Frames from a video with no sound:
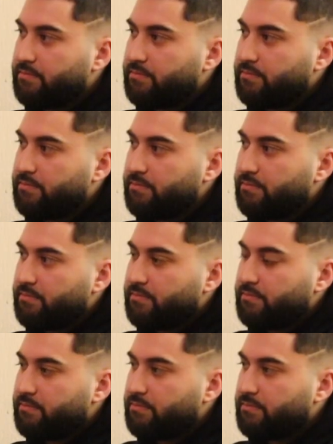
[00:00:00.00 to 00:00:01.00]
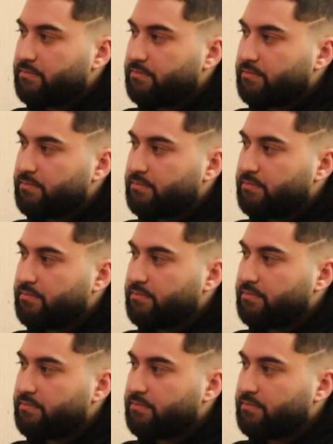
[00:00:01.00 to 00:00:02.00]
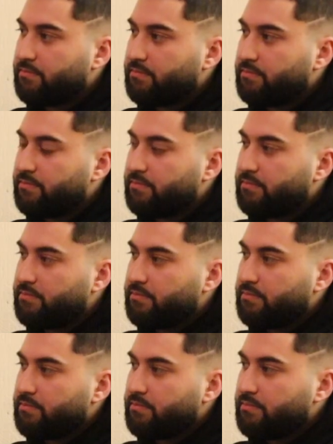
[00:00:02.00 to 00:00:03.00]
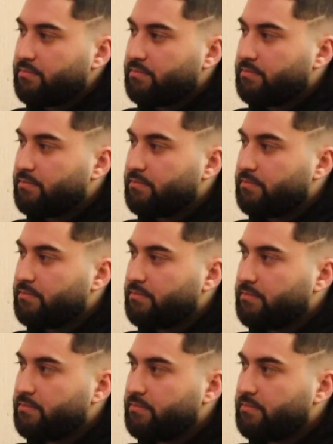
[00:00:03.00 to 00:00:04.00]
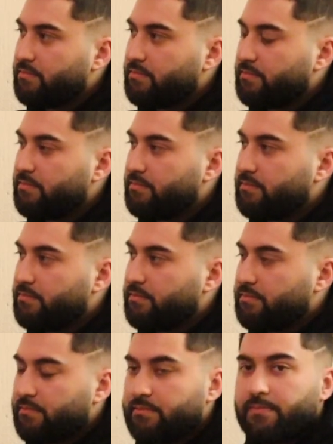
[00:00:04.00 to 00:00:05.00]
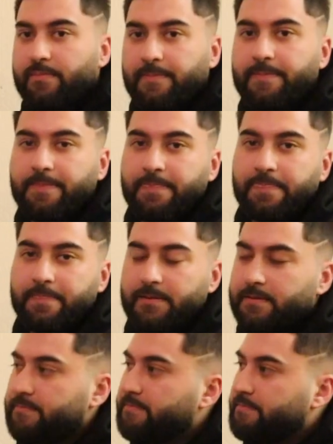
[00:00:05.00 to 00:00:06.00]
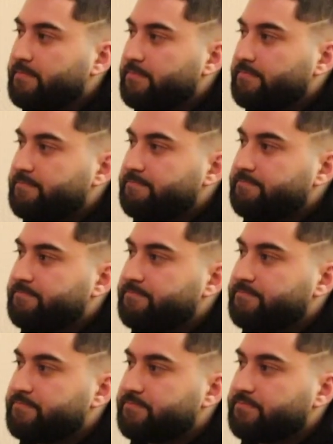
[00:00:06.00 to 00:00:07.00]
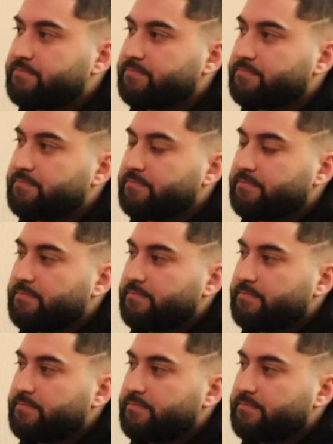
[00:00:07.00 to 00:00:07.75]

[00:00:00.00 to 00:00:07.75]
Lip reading: The person shown says nothing.